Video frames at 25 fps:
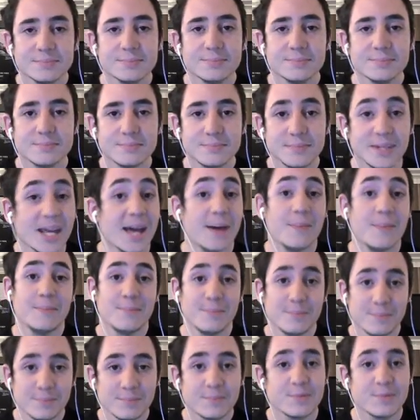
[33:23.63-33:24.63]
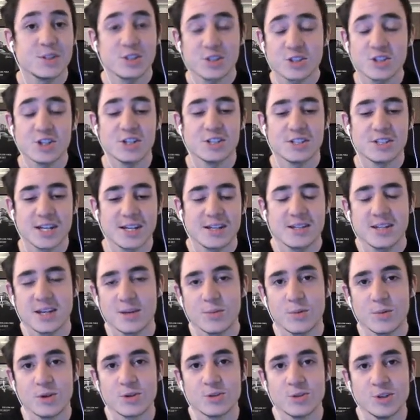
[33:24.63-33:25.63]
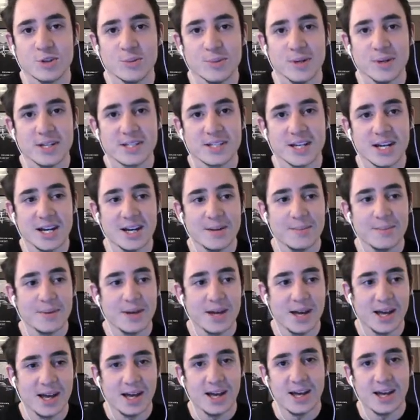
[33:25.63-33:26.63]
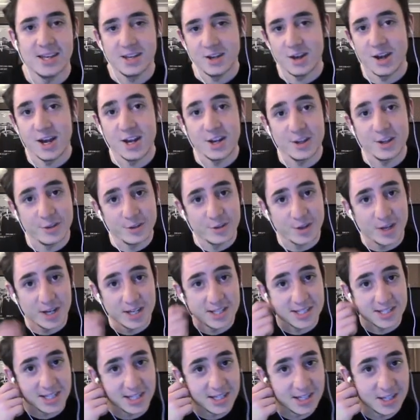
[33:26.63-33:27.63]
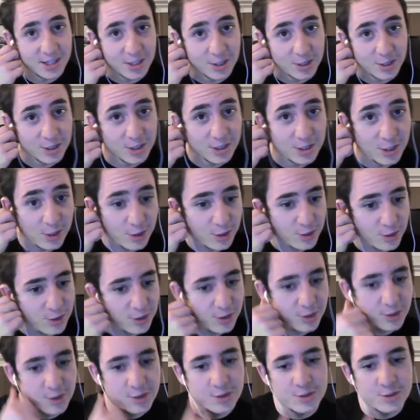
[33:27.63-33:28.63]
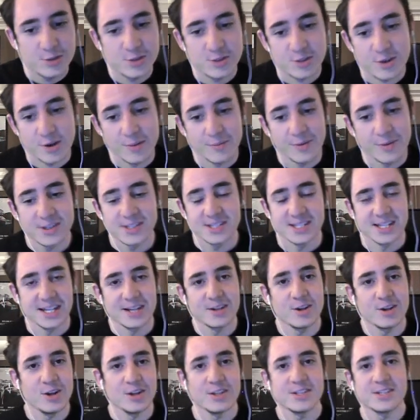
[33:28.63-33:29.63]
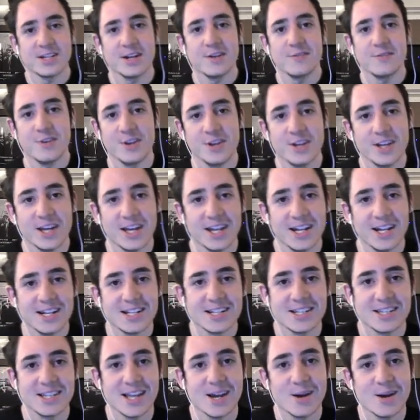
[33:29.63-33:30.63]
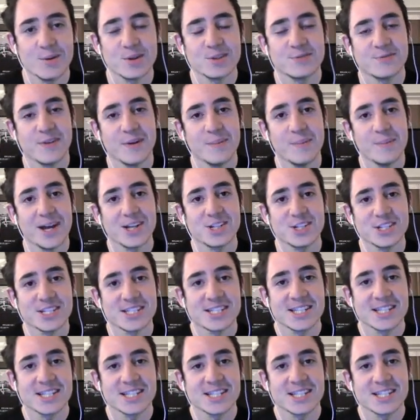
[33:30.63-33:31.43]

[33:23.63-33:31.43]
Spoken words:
Yeah, they're just going to take one tournament at a time. I know you guys are good. You scrim versus Incon and stuff, and they're always fun matches.